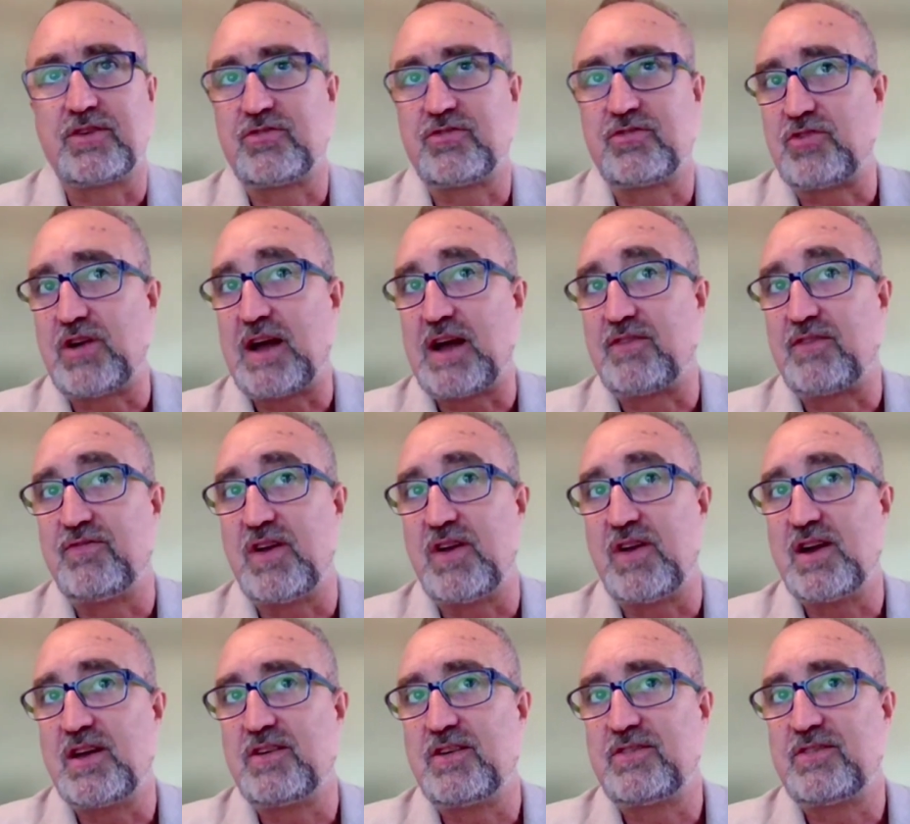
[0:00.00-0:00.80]
extract
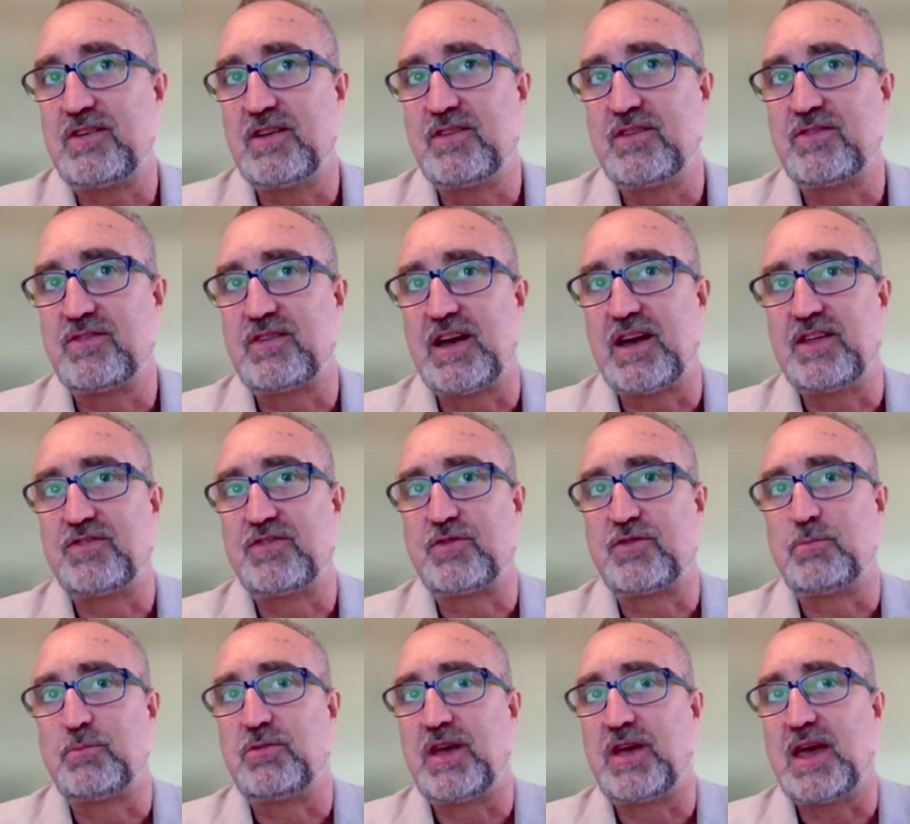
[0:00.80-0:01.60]
various
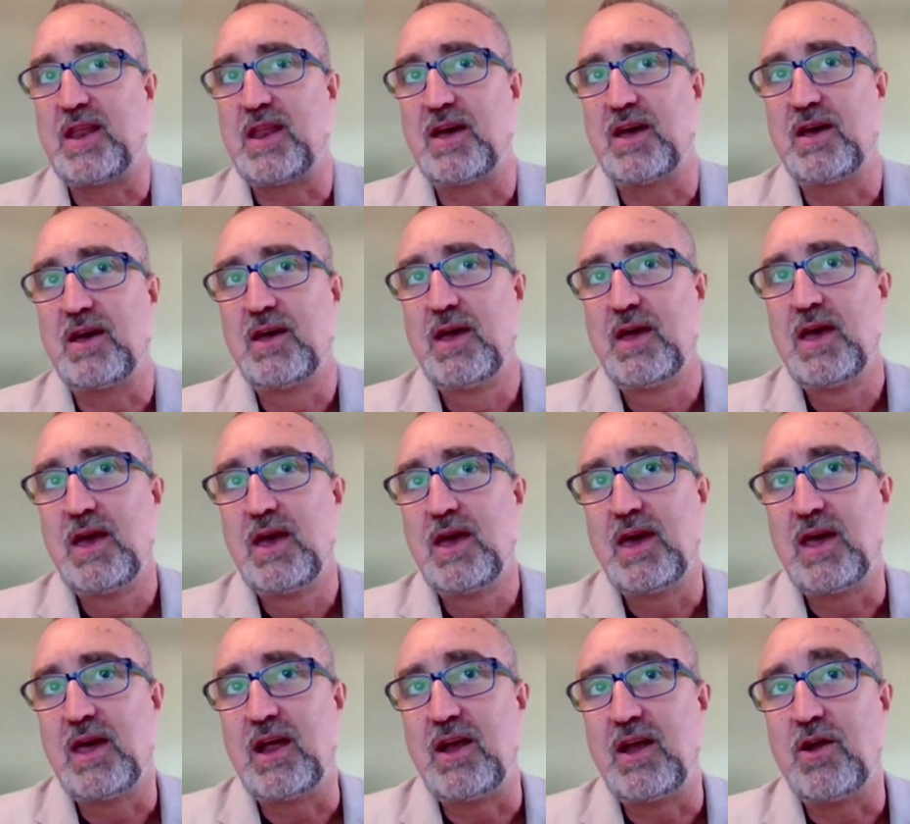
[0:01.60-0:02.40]
insights from data.
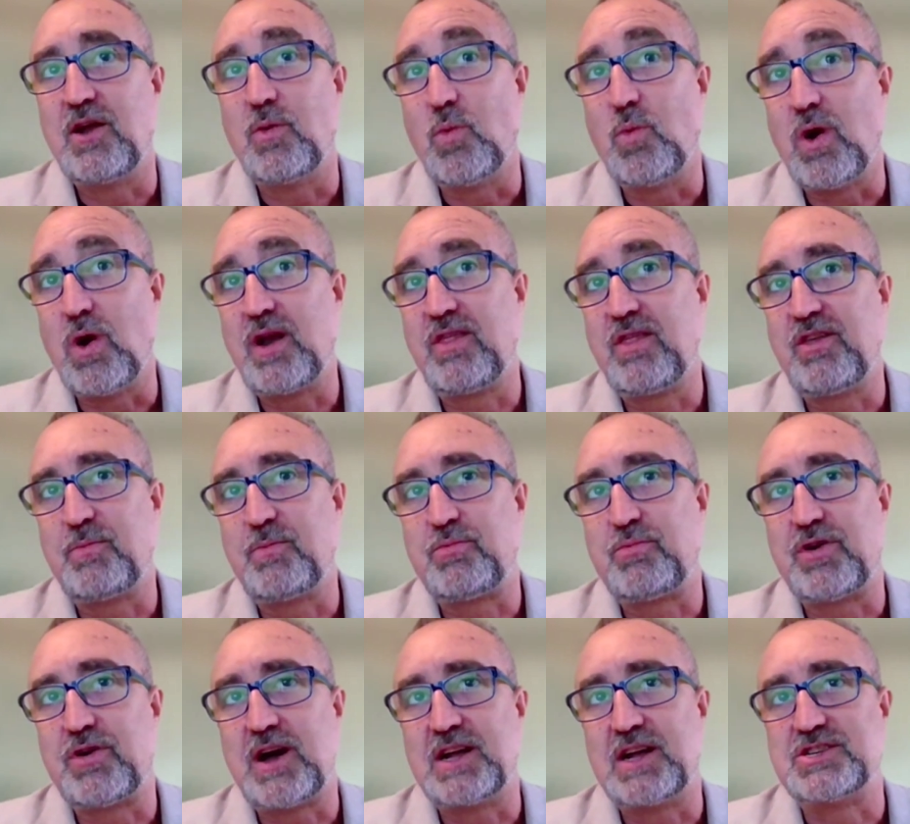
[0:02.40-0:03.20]
And I know one of
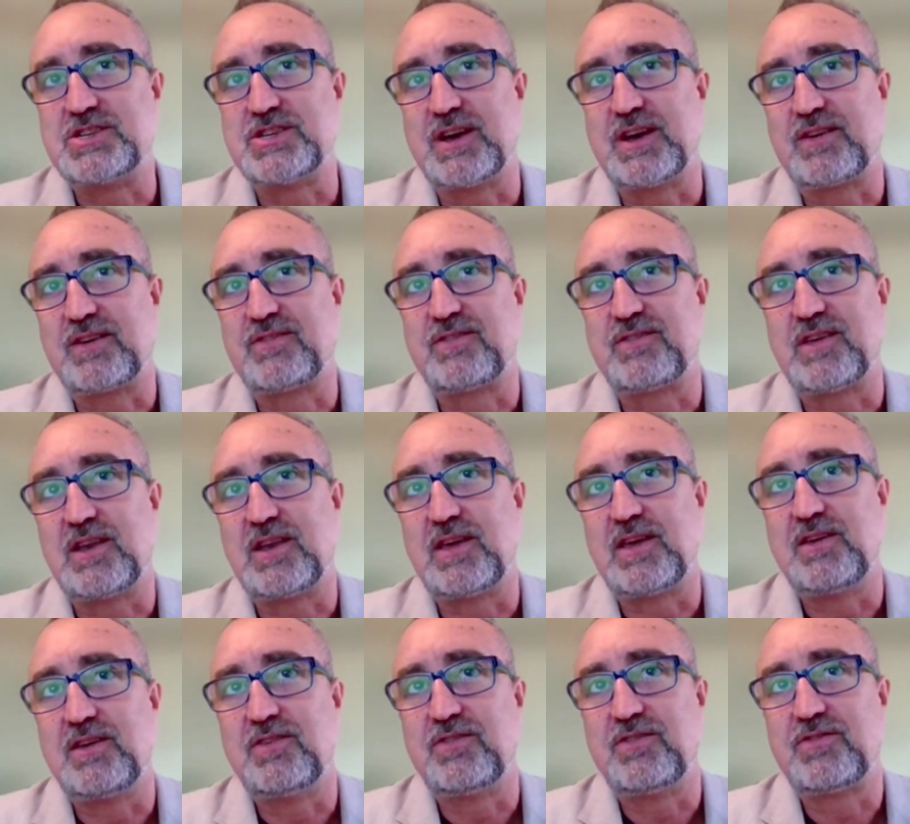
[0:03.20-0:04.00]
the projects
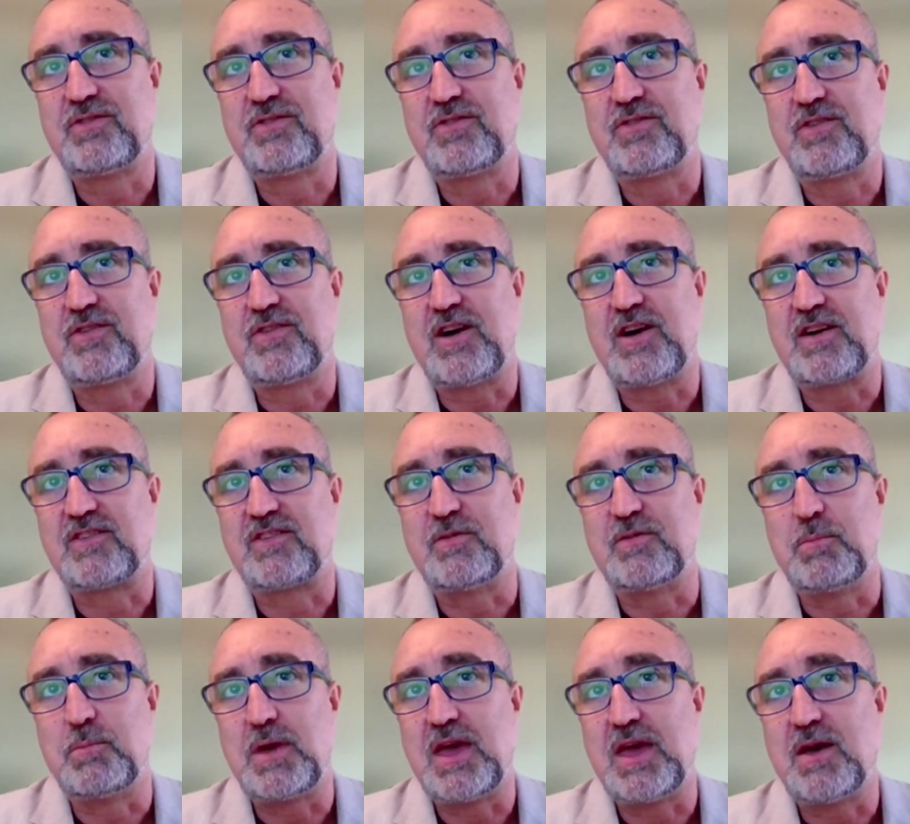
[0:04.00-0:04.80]
that he's
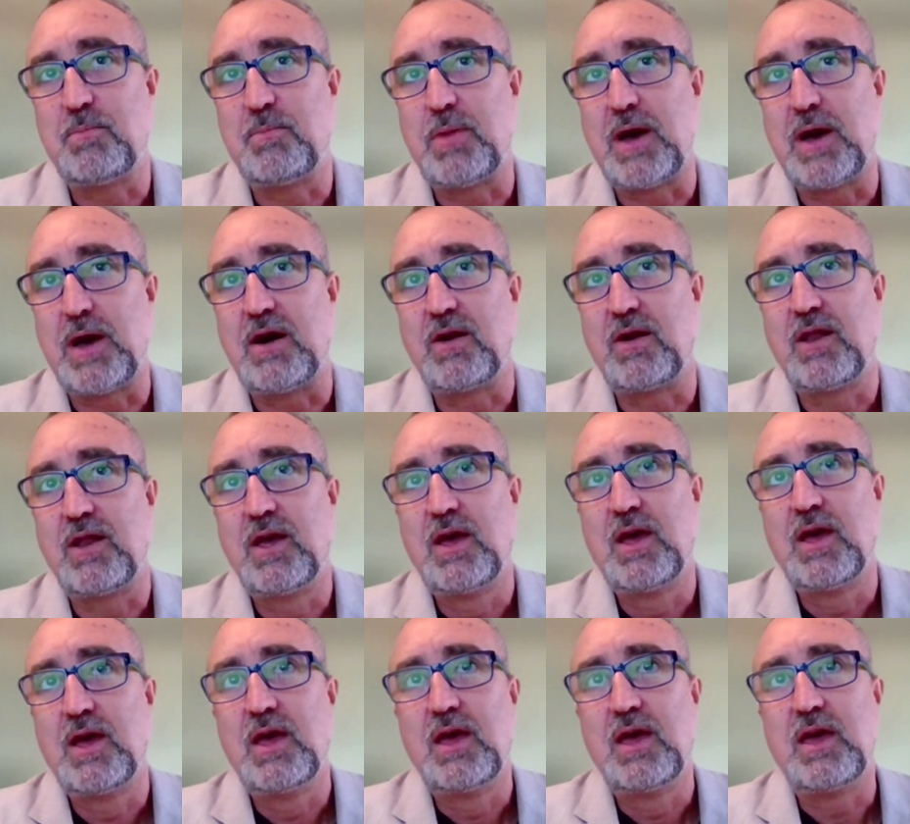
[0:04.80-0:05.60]
talked to me
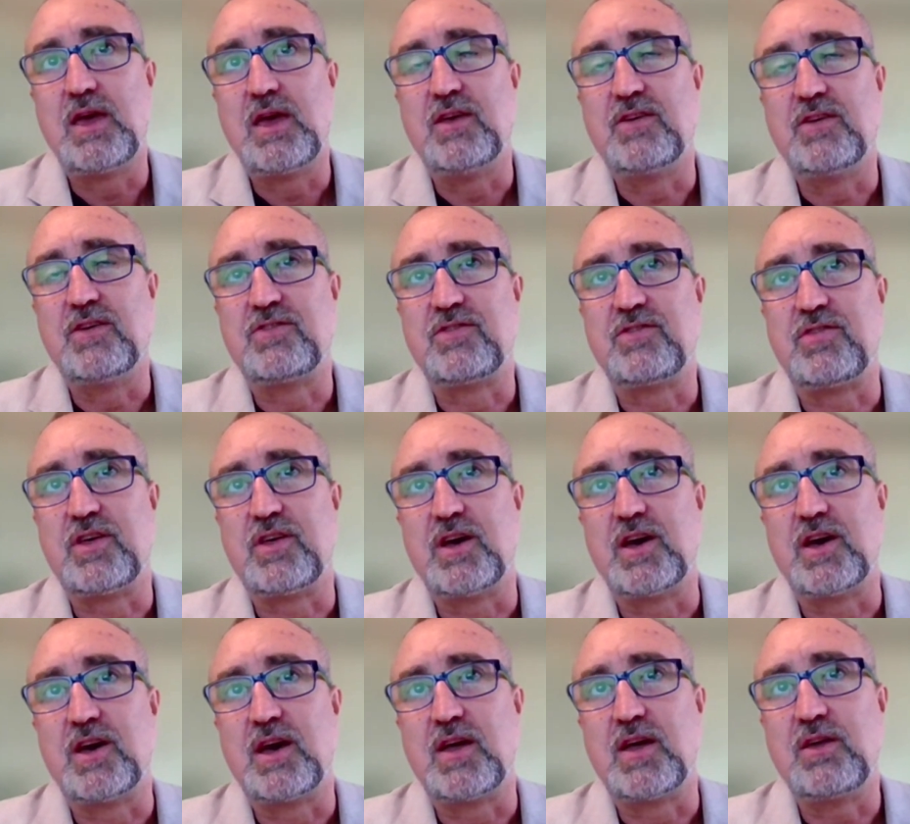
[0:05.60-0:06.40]
about is
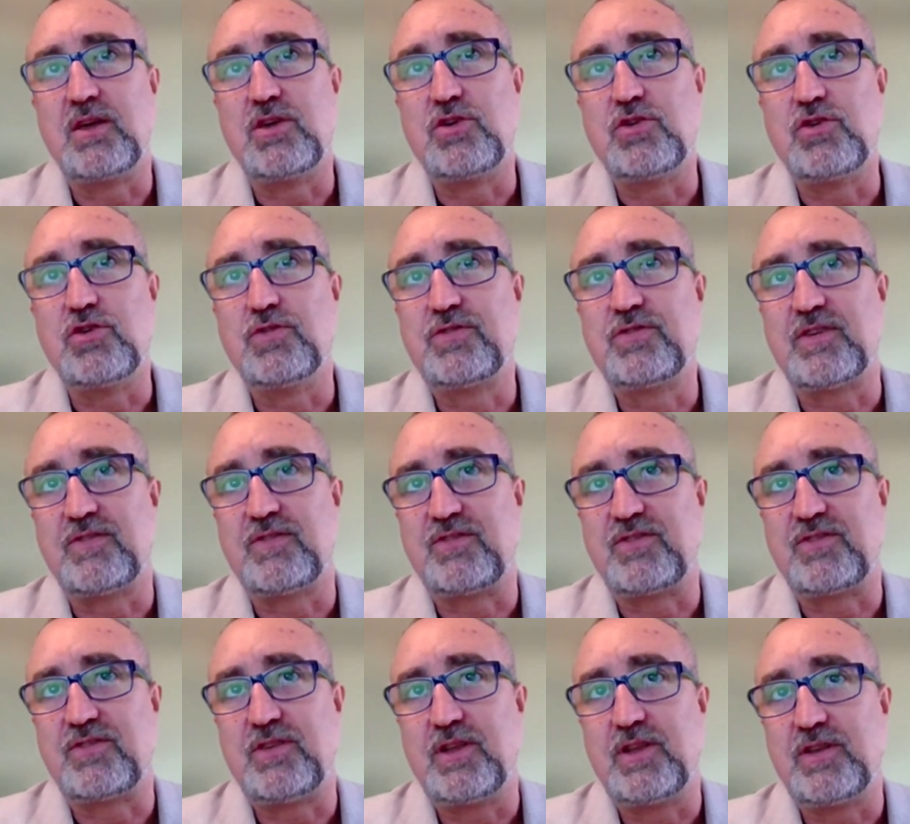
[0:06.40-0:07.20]
the use
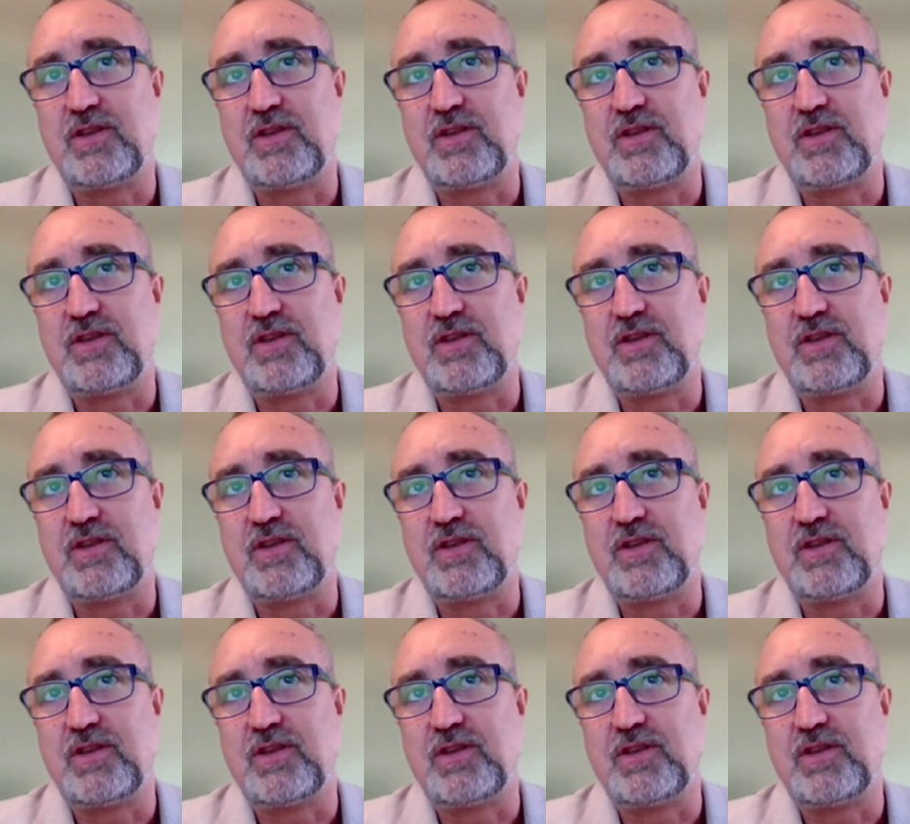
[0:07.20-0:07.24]
of